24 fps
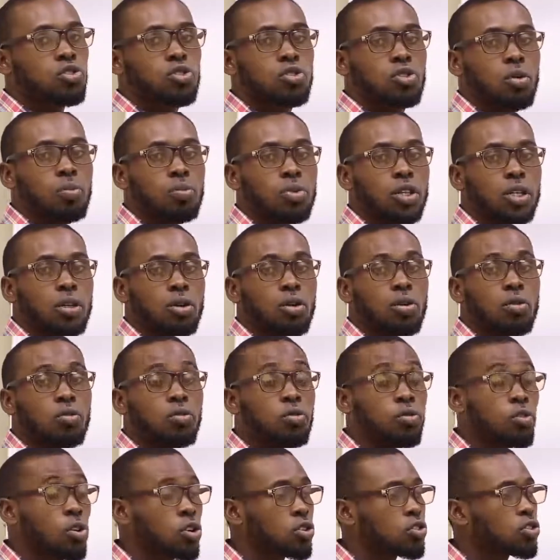topic or
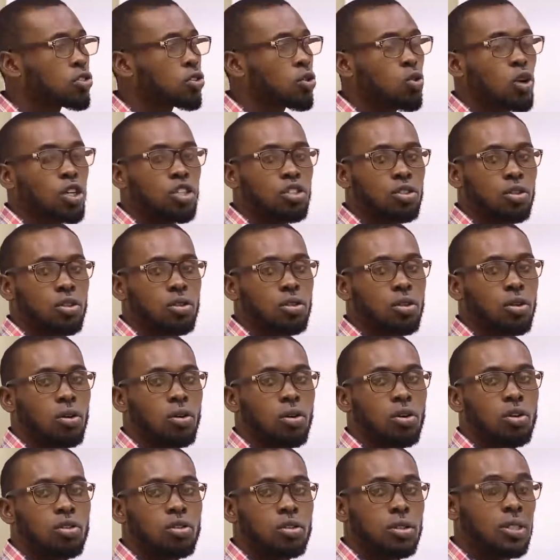first question
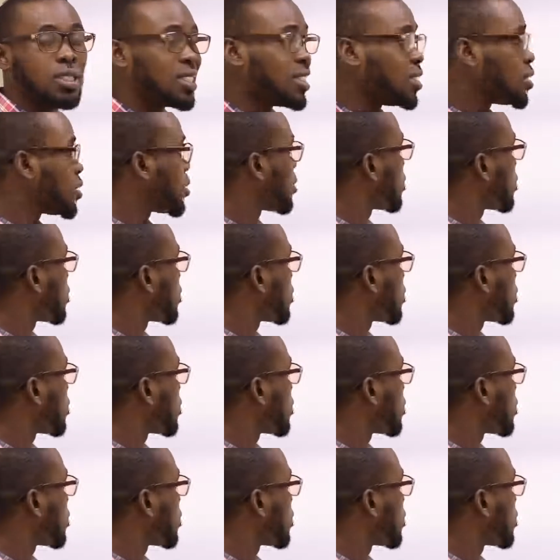on this